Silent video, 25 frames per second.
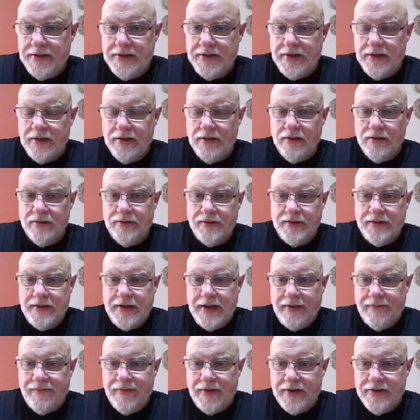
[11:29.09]
deal,
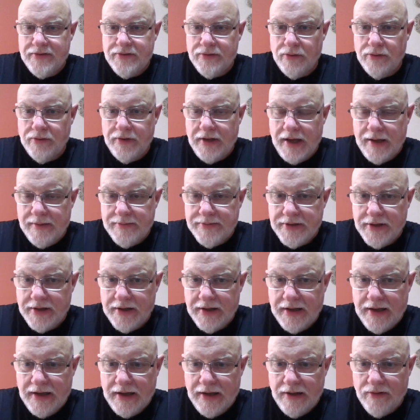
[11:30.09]
can't find his old Amazon
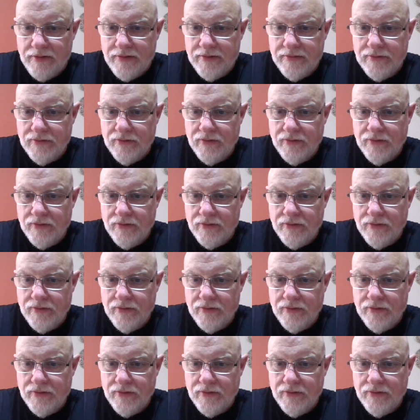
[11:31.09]
account,